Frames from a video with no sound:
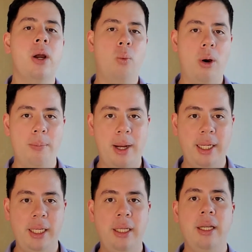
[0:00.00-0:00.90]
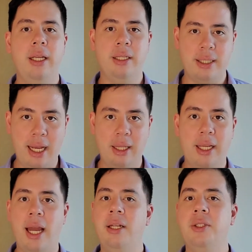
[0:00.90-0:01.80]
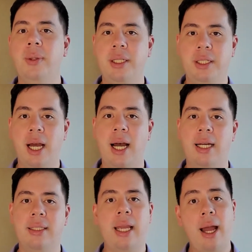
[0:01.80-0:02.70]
what money is allocated to each task,